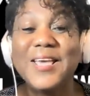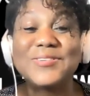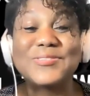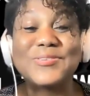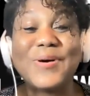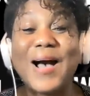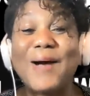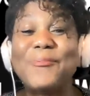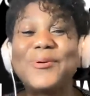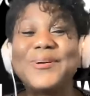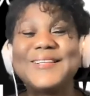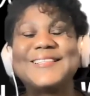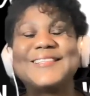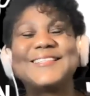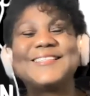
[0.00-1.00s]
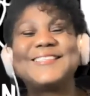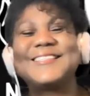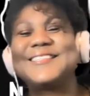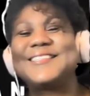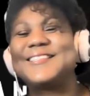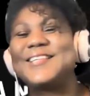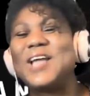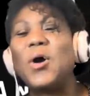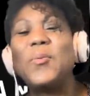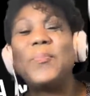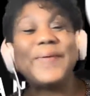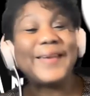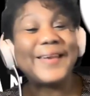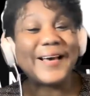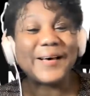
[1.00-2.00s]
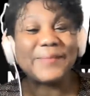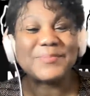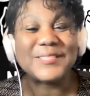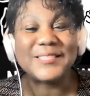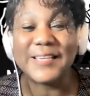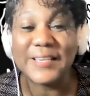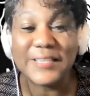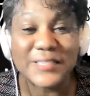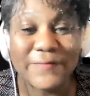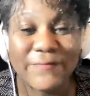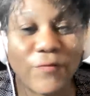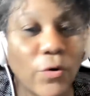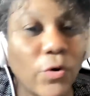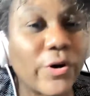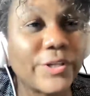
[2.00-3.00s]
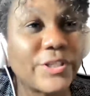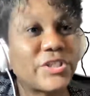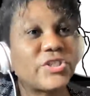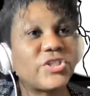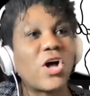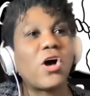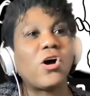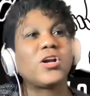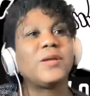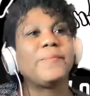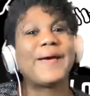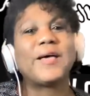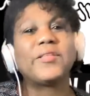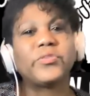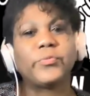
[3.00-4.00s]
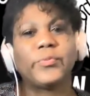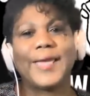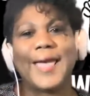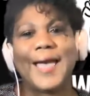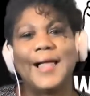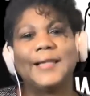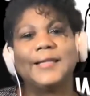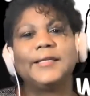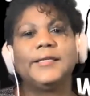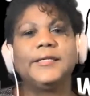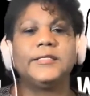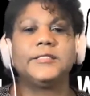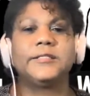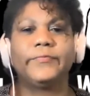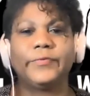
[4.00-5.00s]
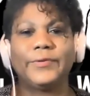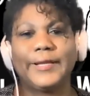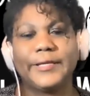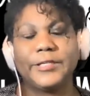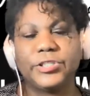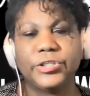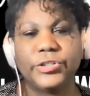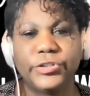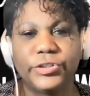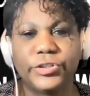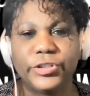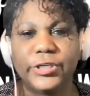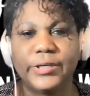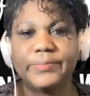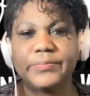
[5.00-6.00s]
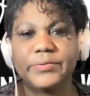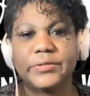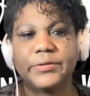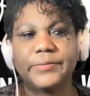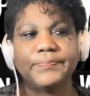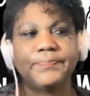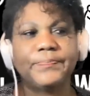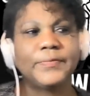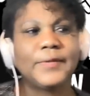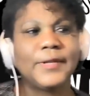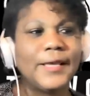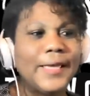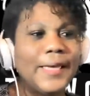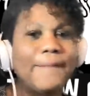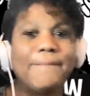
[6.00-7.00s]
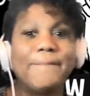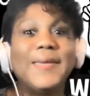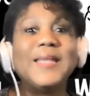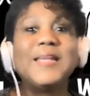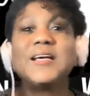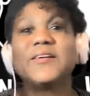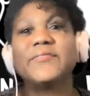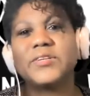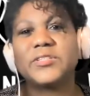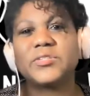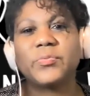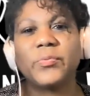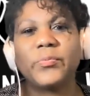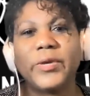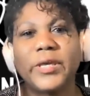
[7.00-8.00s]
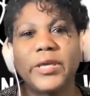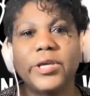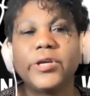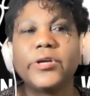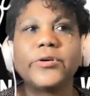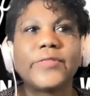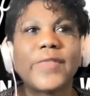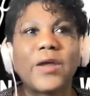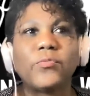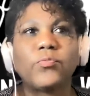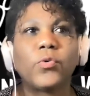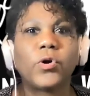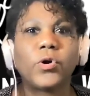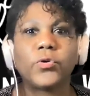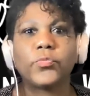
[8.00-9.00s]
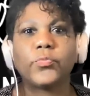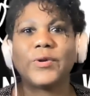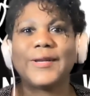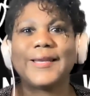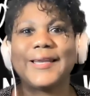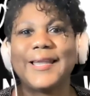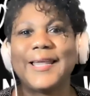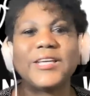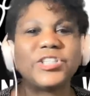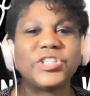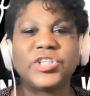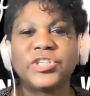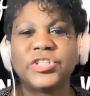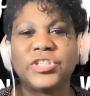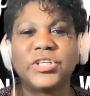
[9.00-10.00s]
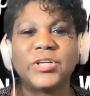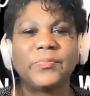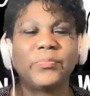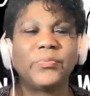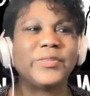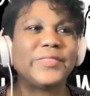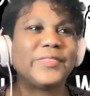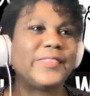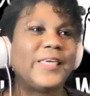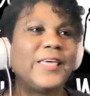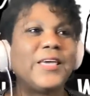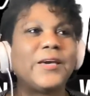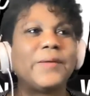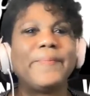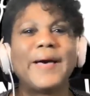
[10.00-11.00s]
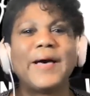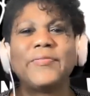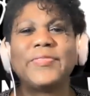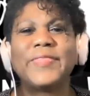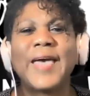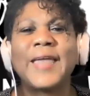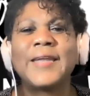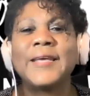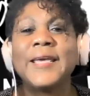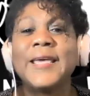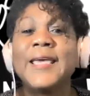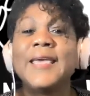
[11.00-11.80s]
So I wanted to just open up season 4, just talking about the realities of relationships. Many of us, when we hear that word relationship, we think about that